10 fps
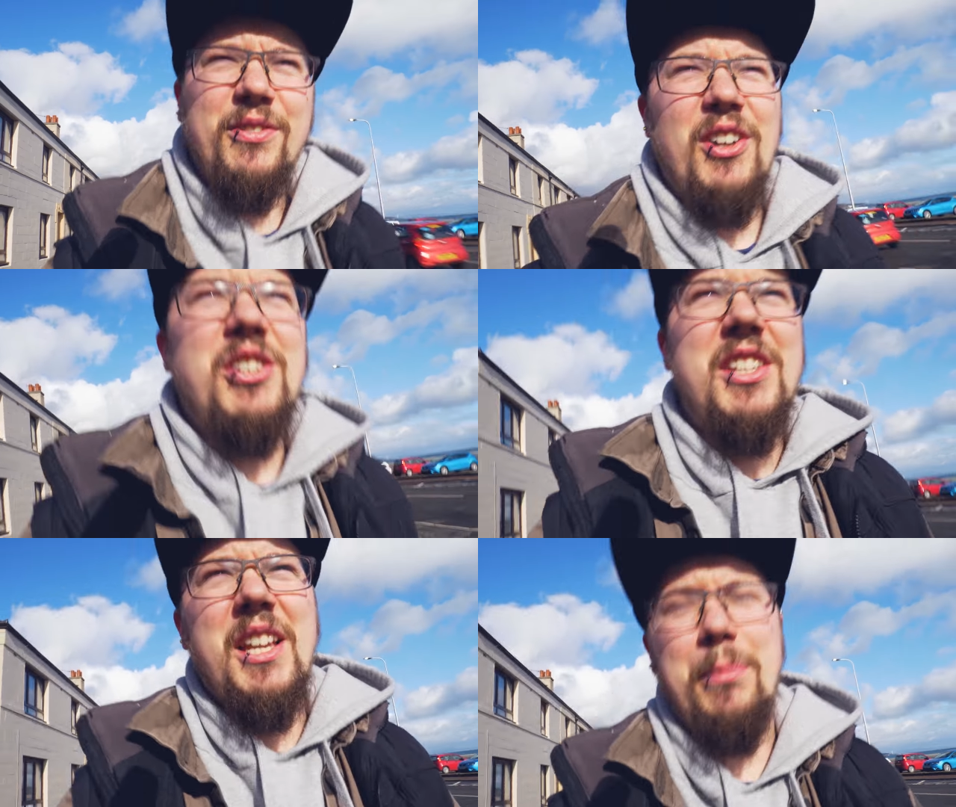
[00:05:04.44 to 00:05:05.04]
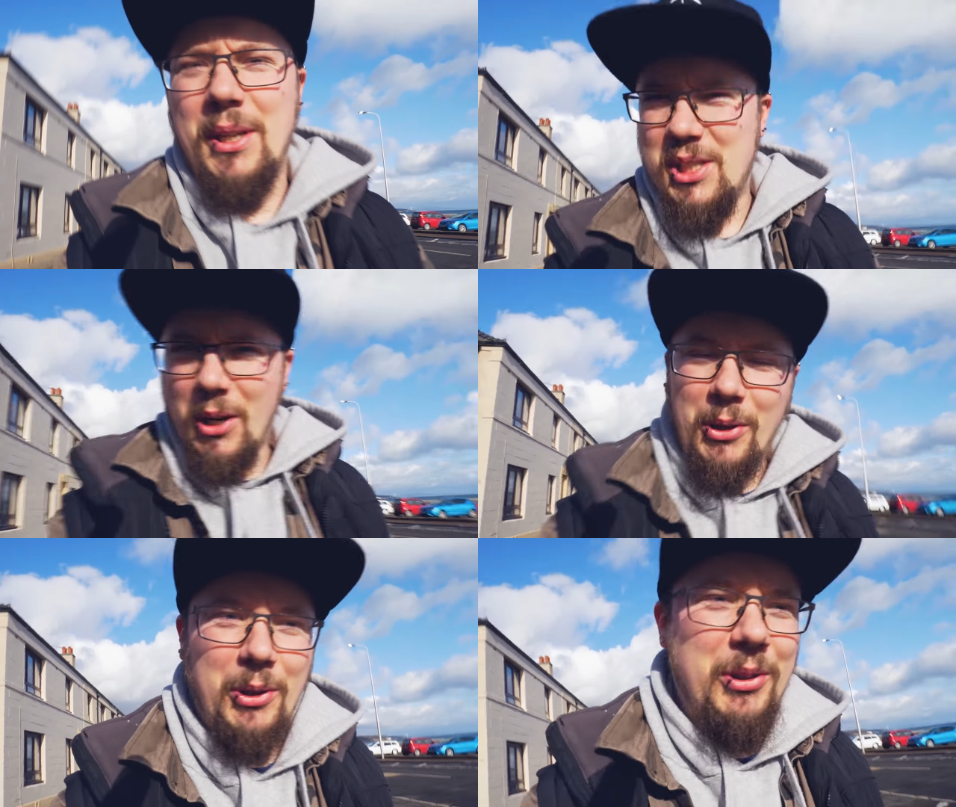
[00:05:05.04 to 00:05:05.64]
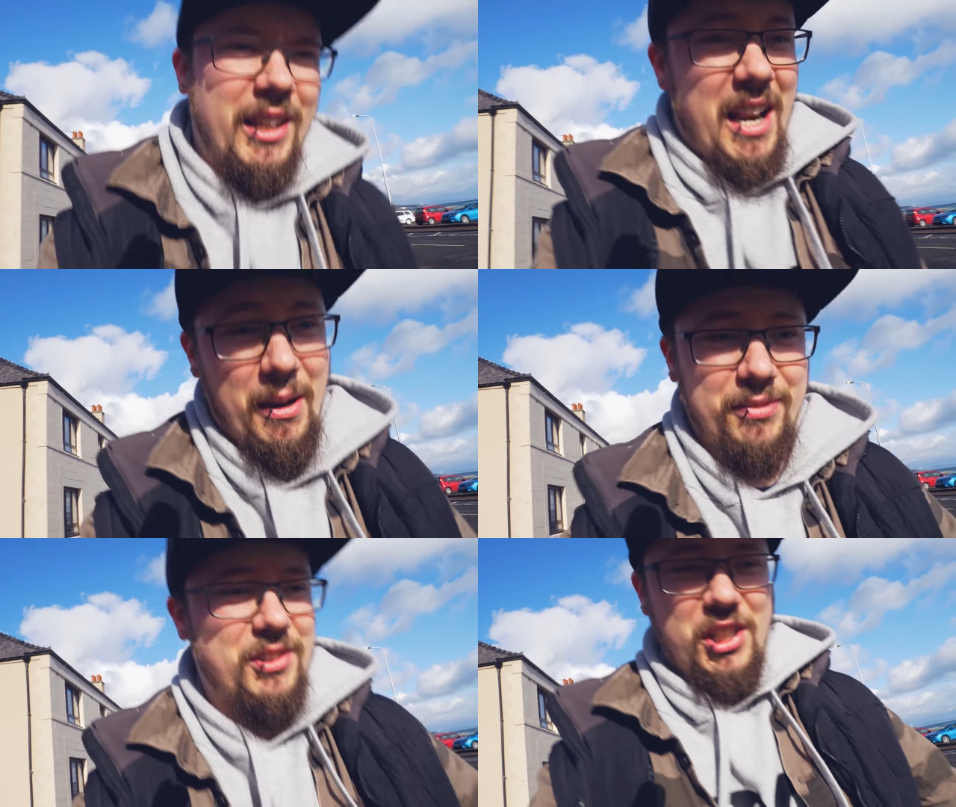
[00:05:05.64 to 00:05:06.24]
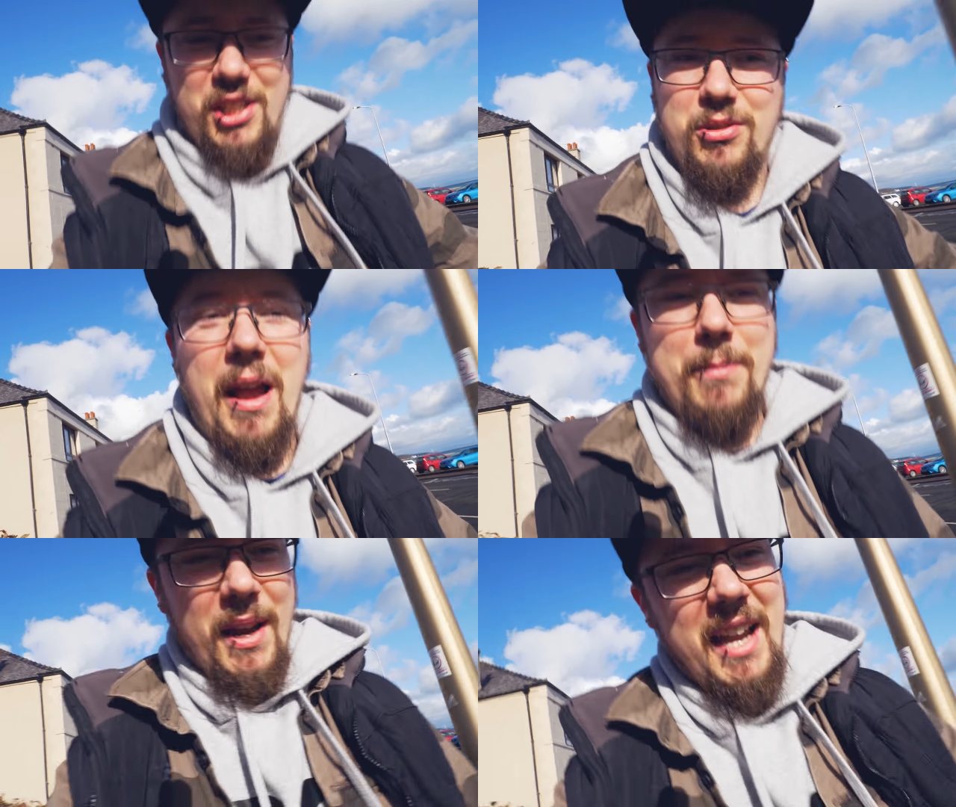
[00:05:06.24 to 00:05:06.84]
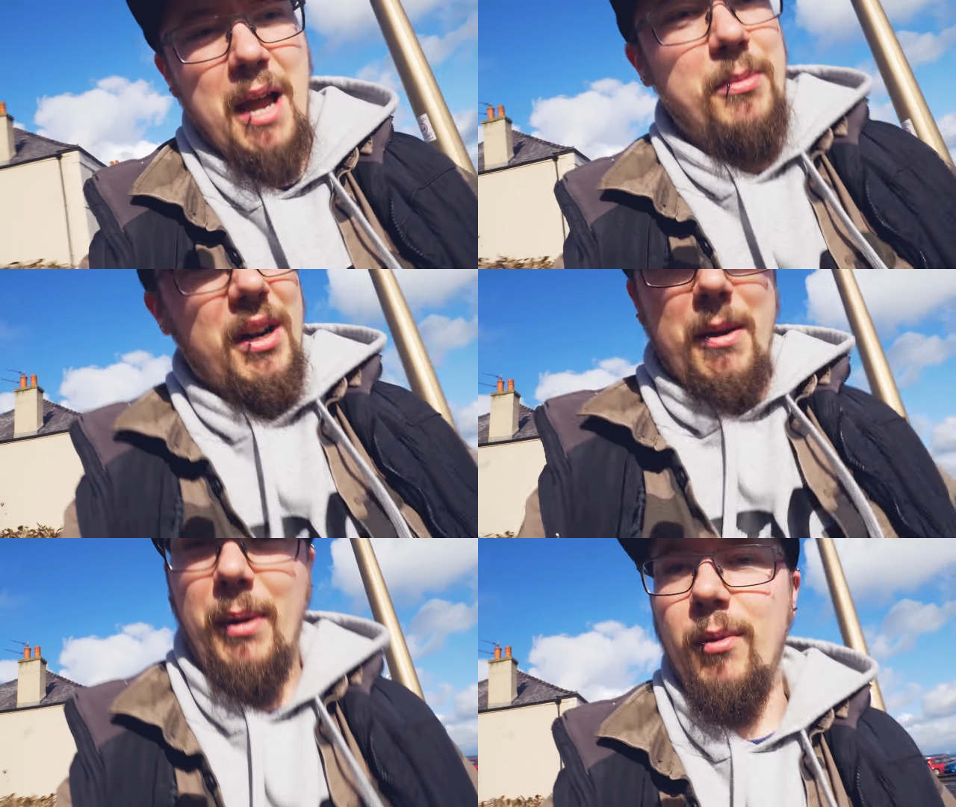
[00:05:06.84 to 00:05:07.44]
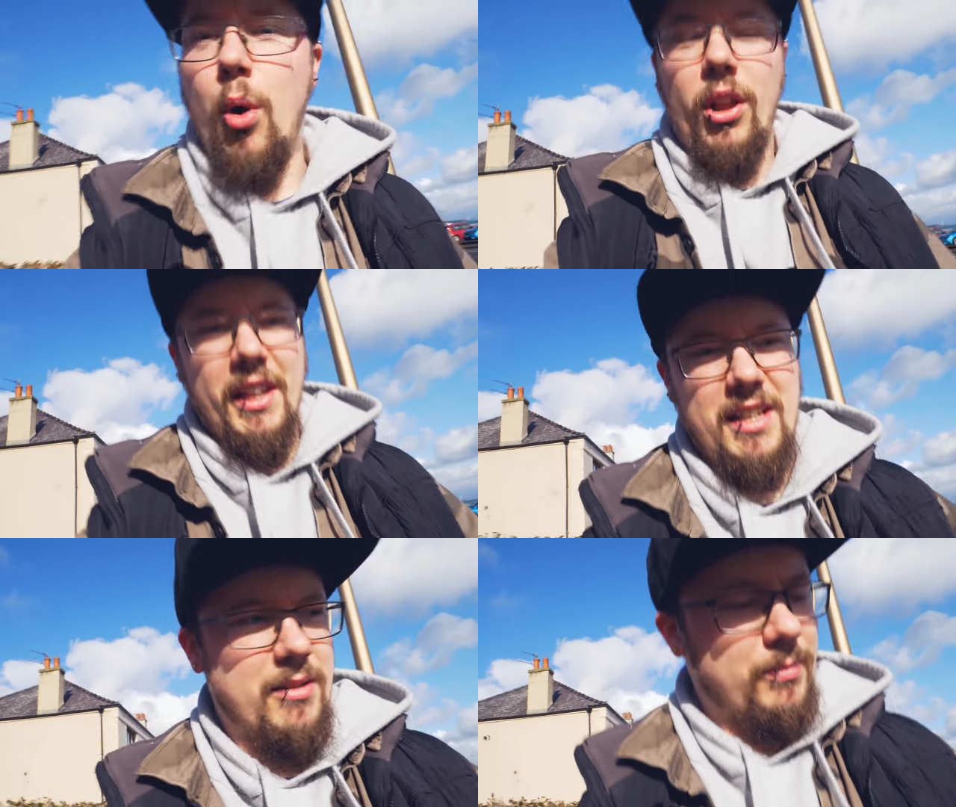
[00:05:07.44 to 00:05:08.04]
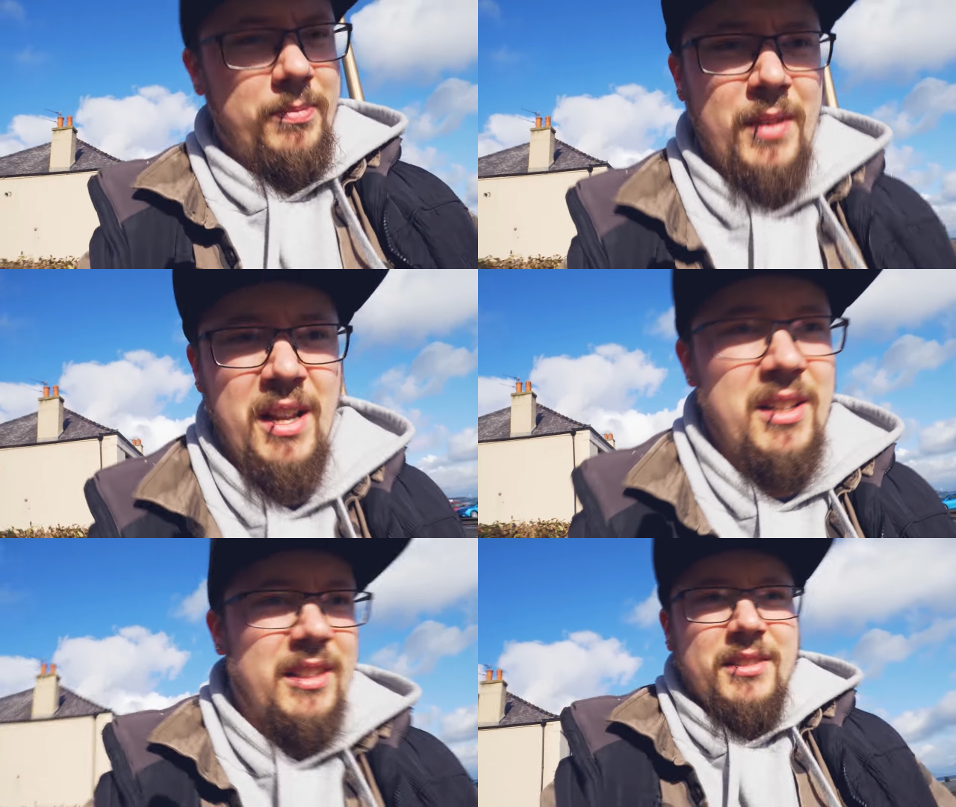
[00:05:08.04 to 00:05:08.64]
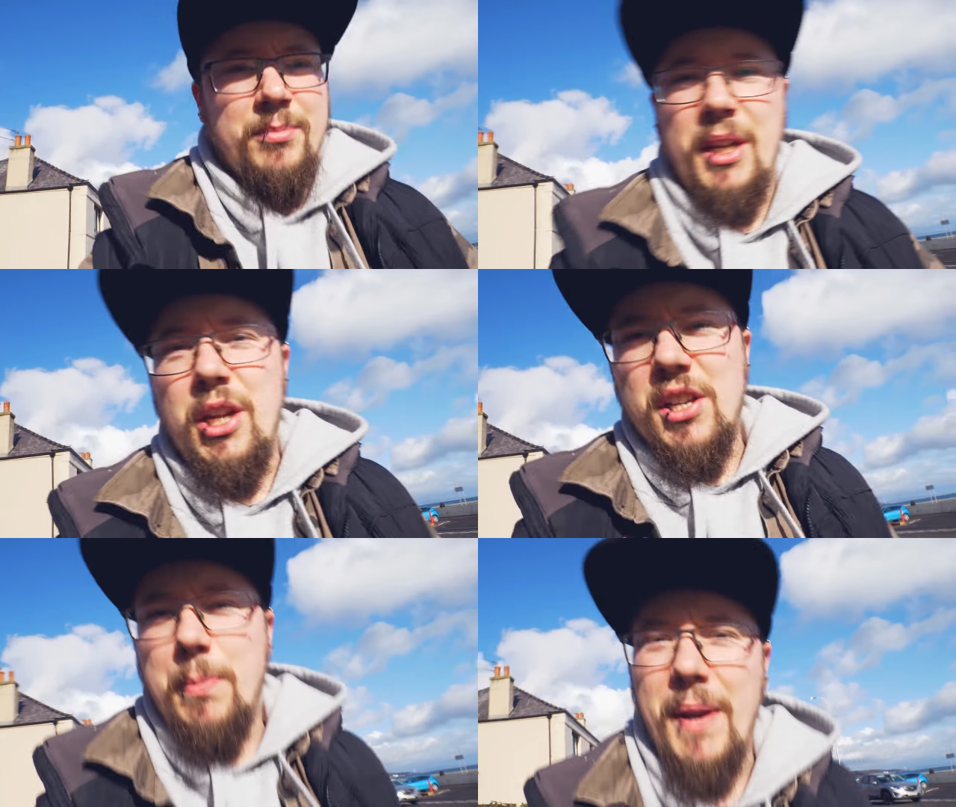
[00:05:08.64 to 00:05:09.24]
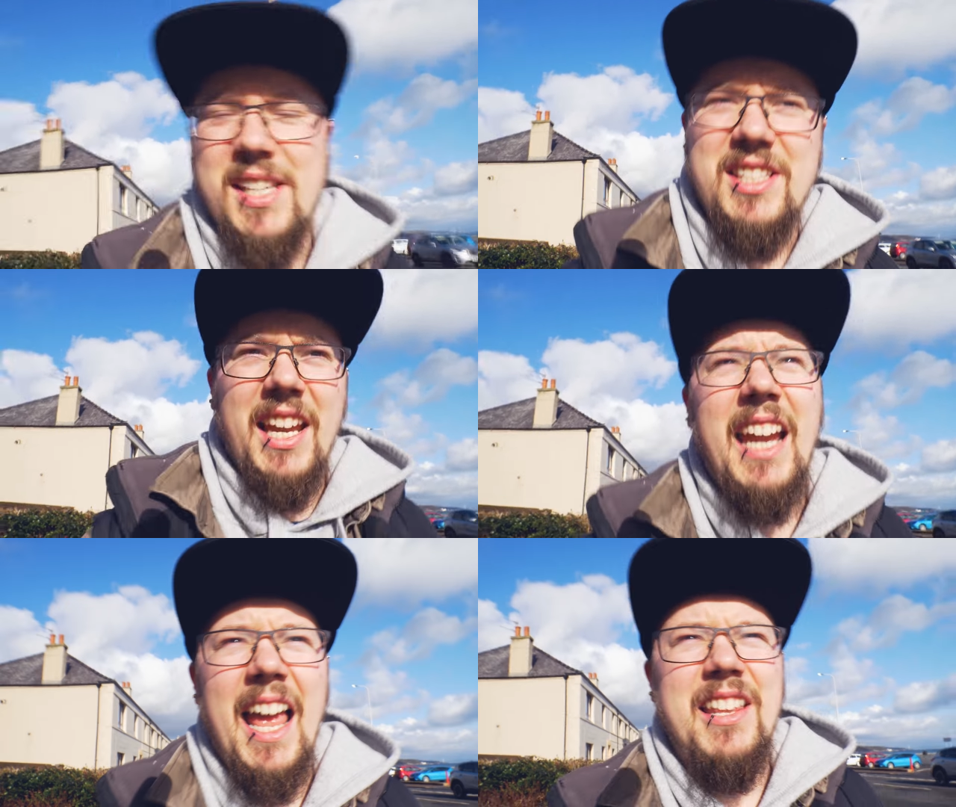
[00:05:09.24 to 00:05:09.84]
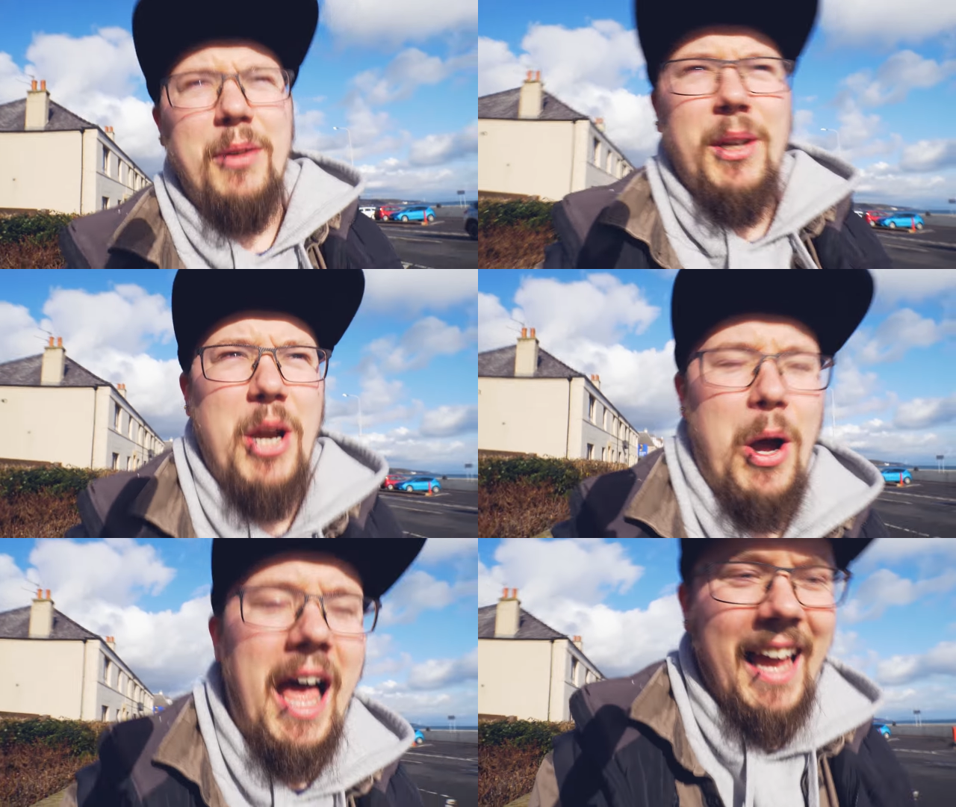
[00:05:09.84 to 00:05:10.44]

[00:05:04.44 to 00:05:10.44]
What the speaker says: photo is gonna be so cool, and I've just grabbed my camera, my wallet, and my USB stick, and there we go.